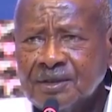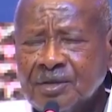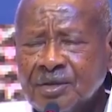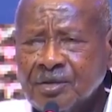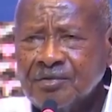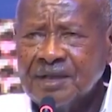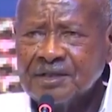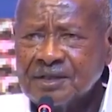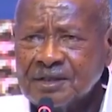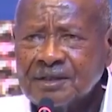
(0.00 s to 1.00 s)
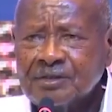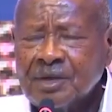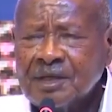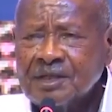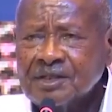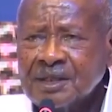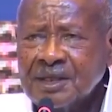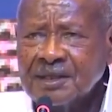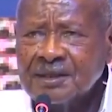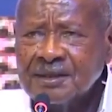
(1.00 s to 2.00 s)
all of us to
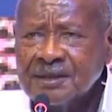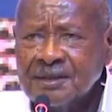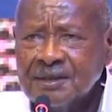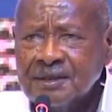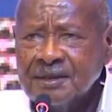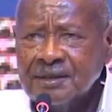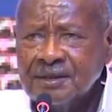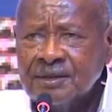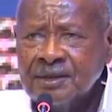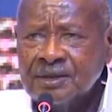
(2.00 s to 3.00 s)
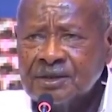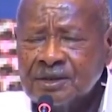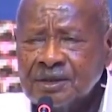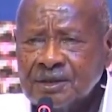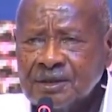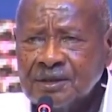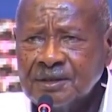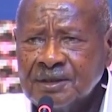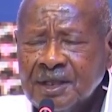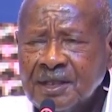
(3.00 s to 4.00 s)
understand this
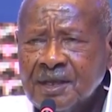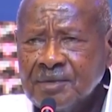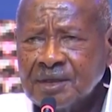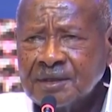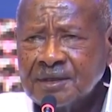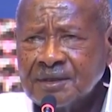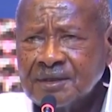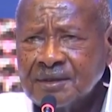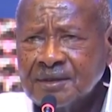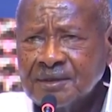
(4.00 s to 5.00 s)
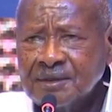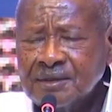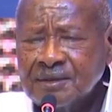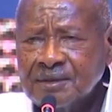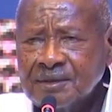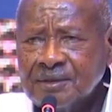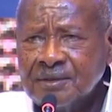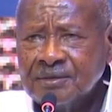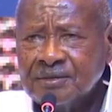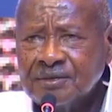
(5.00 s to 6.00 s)
dynamic of